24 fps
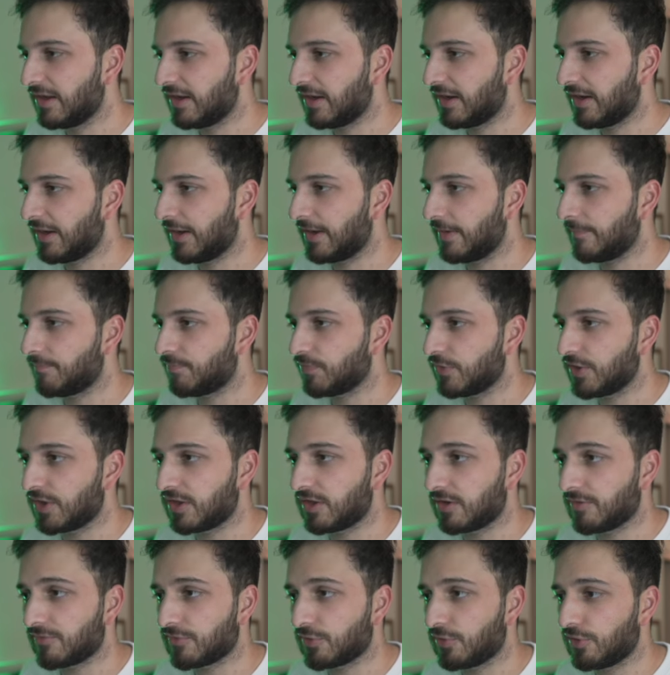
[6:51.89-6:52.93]
You
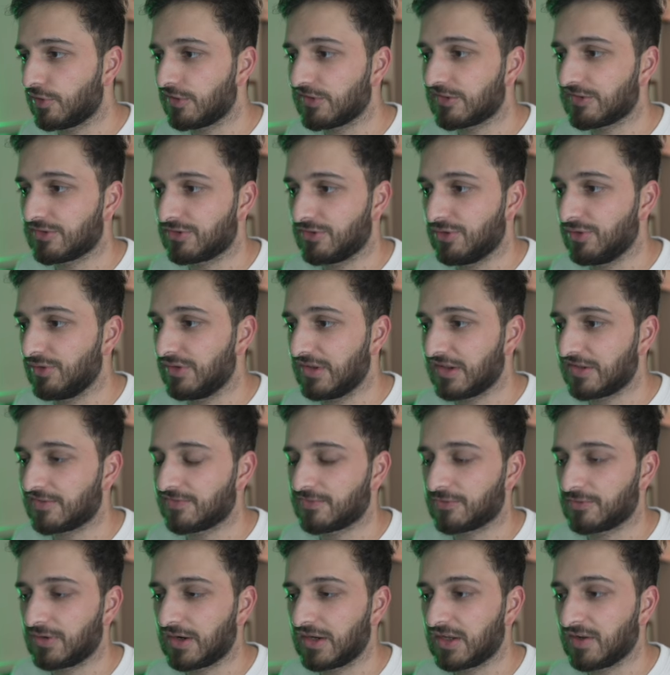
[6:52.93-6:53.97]
can, of course, do this
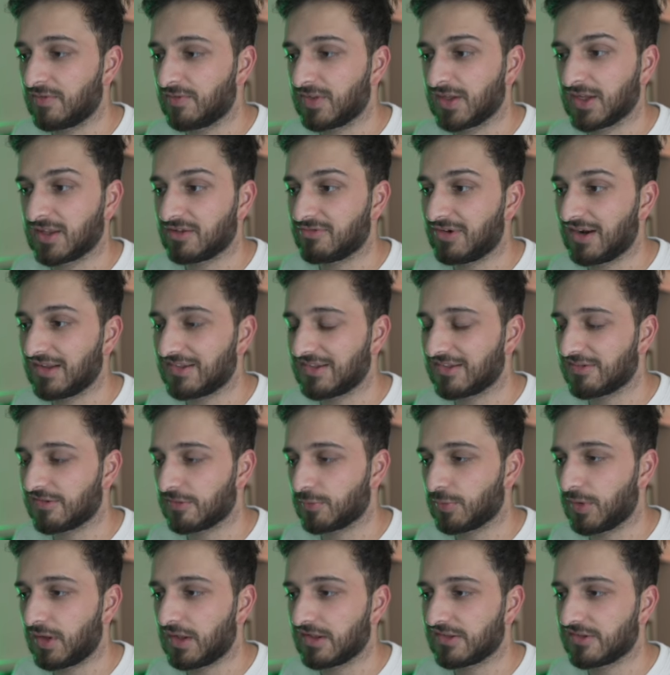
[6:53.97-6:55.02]
for any of the other assets as
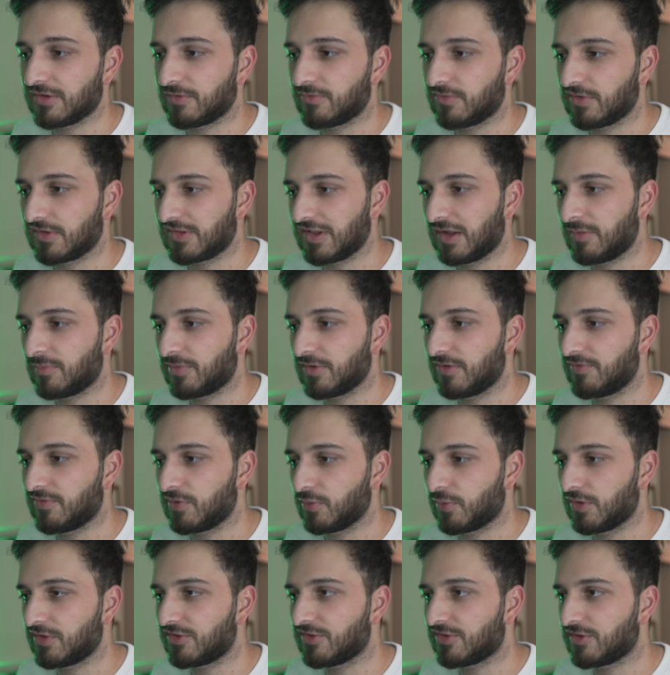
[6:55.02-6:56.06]
well. So, for example, if
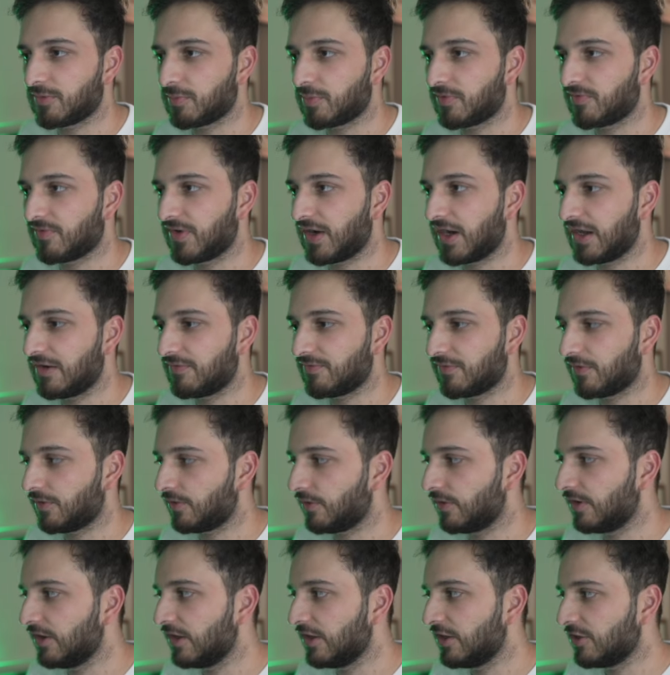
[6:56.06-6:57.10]
you wanted to provide
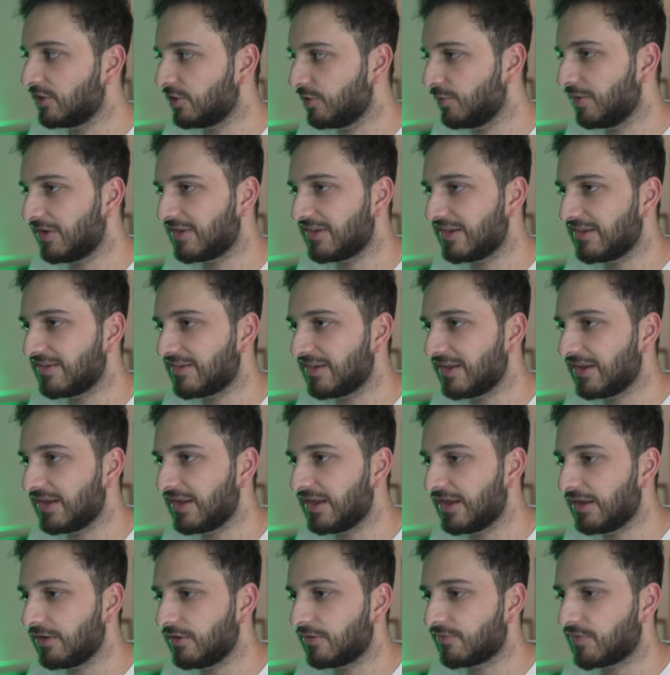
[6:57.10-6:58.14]
for
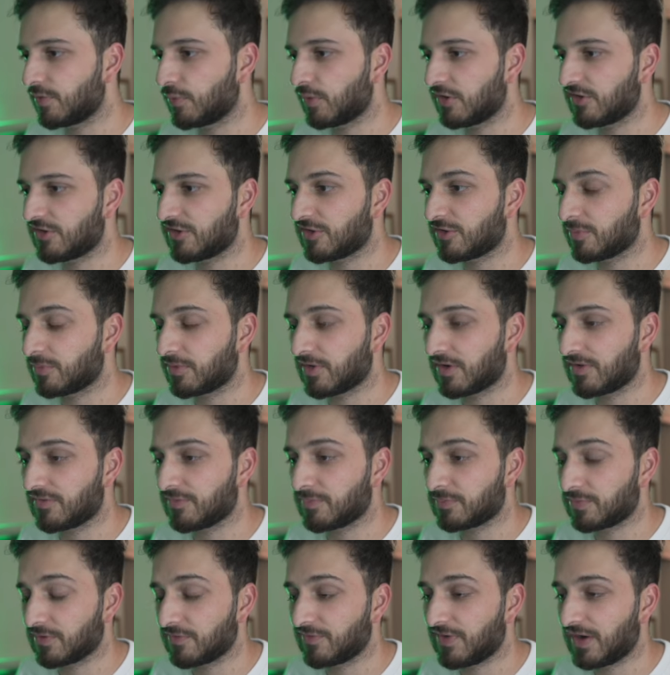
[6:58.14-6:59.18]
USDC, or if you wanted to
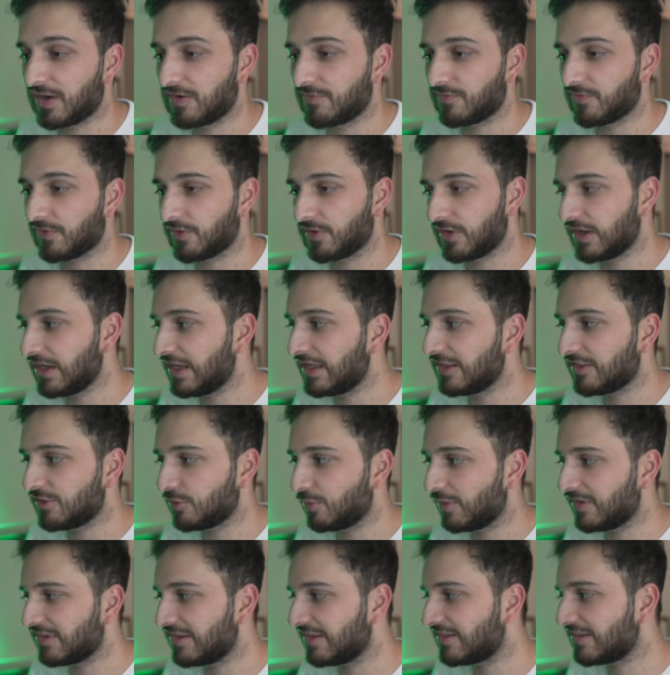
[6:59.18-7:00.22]
provide for ETH
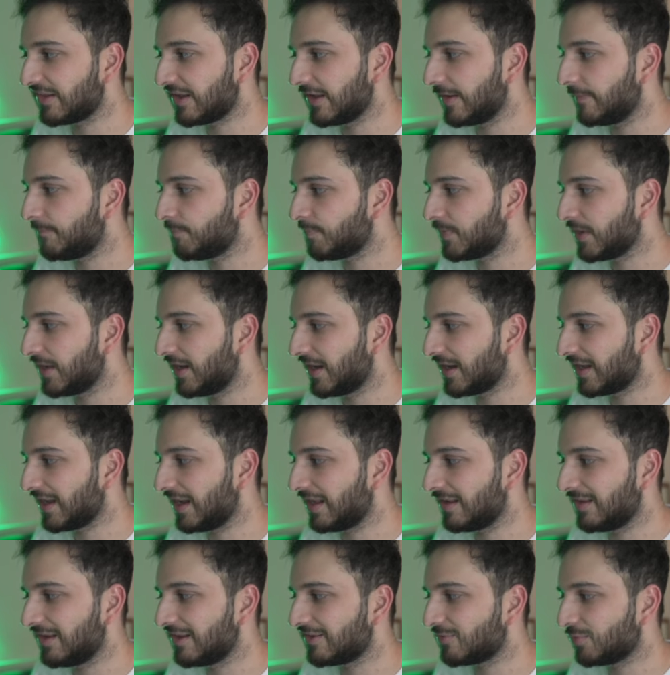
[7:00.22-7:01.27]
USDC,
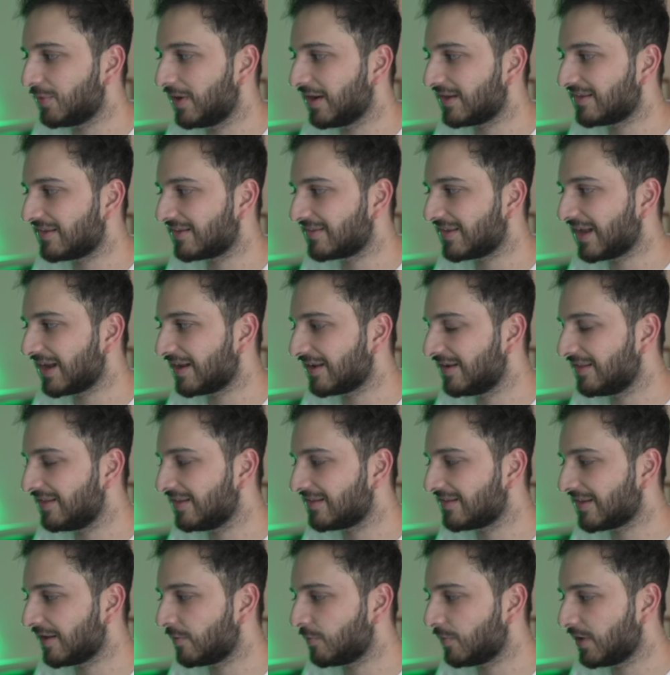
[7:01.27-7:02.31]
again, this works exactly
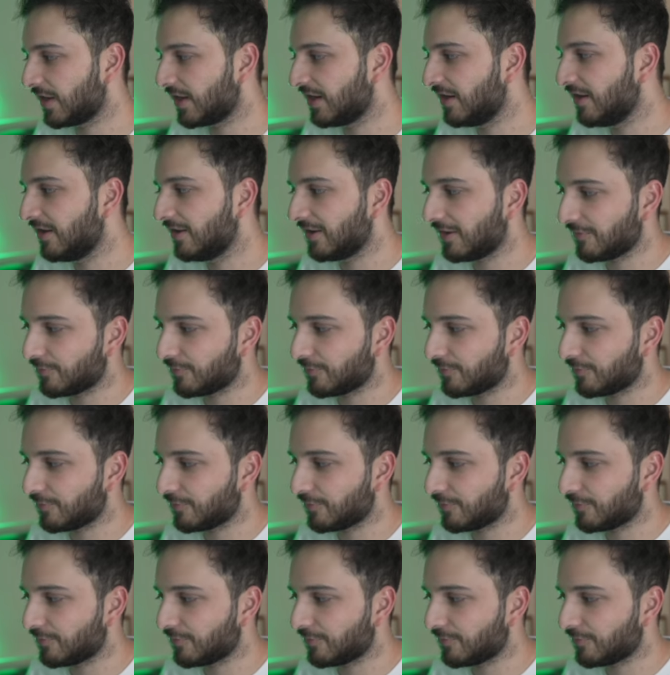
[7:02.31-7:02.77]
the same way.